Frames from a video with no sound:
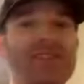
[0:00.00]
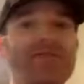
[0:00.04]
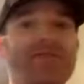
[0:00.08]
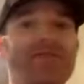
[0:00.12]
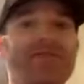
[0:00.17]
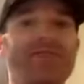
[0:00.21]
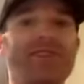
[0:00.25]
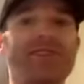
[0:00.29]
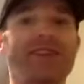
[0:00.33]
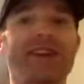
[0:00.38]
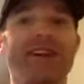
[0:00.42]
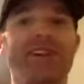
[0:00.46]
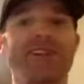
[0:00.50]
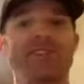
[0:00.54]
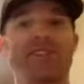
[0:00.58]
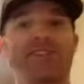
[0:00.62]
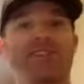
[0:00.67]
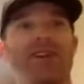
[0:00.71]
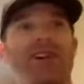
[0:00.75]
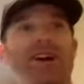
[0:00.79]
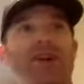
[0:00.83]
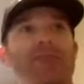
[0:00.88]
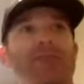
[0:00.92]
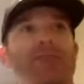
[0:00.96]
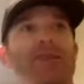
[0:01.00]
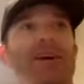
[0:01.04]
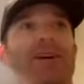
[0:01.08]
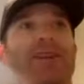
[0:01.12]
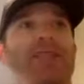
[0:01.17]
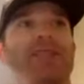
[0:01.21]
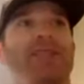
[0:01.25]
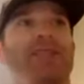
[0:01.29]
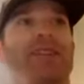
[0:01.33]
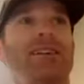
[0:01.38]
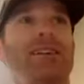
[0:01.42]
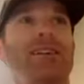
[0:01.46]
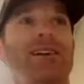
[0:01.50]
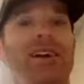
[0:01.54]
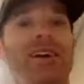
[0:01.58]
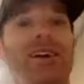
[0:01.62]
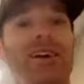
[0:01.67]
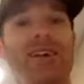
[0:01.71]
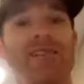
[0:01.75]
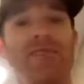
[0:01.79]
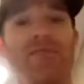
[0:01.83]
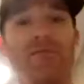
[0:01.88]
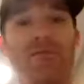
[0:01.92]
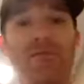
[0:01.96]
for the guys just hopping on to
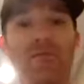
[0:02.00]
live,